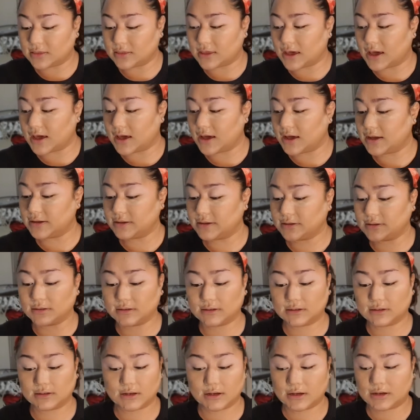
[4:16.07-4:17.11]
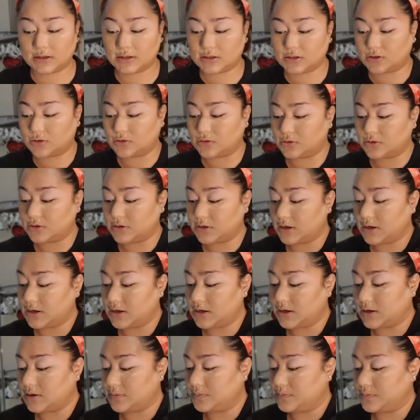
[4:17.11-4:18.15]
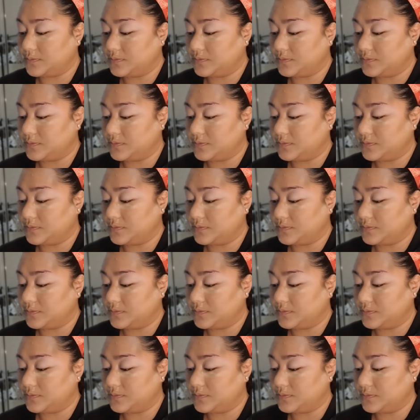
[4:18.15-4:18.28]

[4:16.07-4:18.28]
that, okay, don't look up,